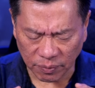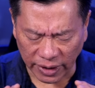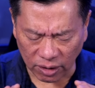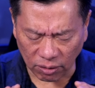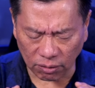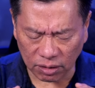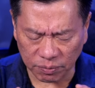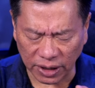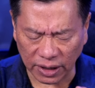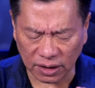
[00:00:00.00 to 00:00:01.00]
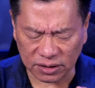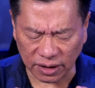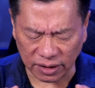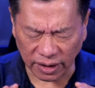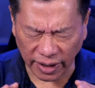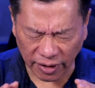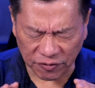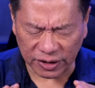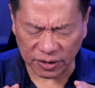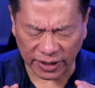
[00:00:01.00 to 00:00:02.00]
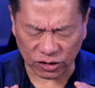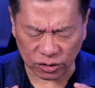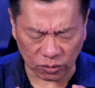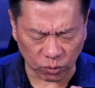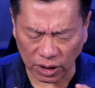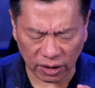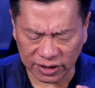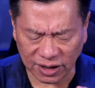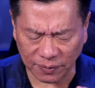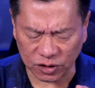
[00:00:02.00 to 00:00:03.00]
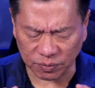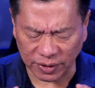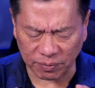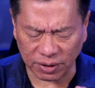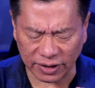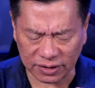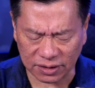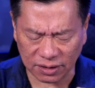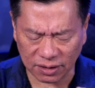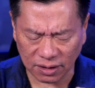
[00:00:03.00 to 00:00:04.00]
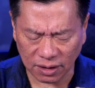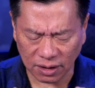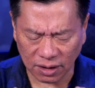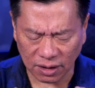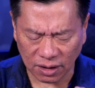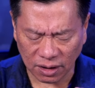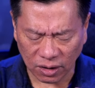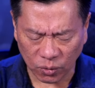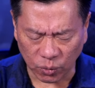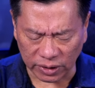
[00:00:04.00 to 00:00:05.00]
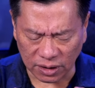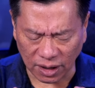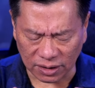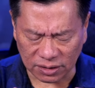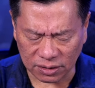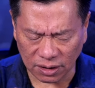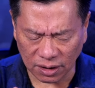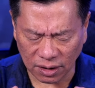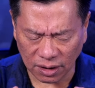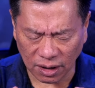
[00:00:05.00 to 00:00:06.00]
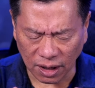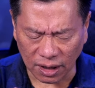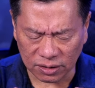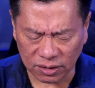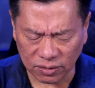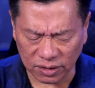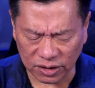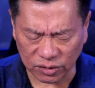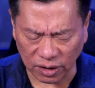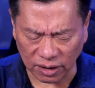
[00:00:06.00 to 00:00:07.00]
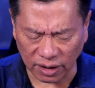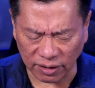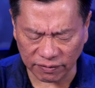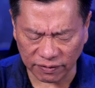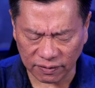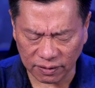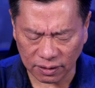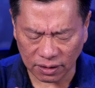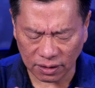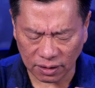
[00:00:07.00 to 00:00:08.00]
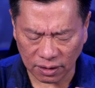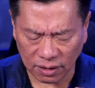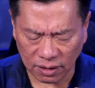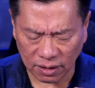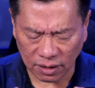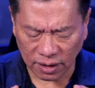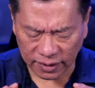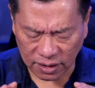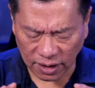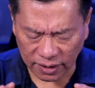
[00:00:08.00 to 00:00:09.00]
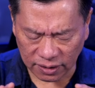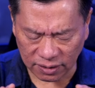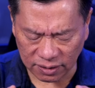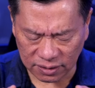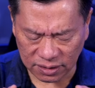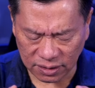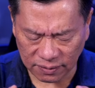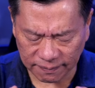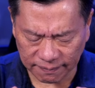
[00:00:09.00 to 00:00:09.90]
may all beings in every dimension, without exception, be blessed with God's unconditional love and kindness.